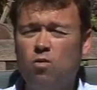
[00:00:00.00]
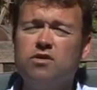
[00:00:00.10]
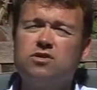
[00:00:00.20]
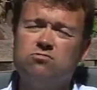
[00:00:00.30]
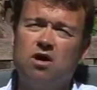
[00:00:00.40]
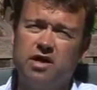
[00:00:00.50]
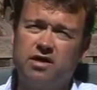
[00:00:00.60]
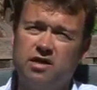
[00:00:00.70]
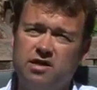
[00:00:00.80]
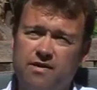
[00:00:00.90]
wanted to write a
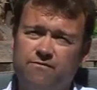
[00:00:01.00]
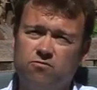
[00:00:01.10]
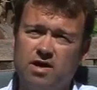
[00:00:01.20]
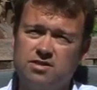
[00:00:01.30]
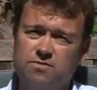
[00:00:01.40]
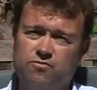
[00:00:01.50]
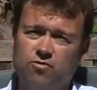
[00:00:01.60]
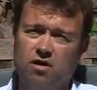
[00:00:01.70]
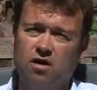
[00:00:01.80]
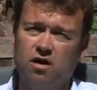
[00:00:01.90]
kidnap for ransom thriller.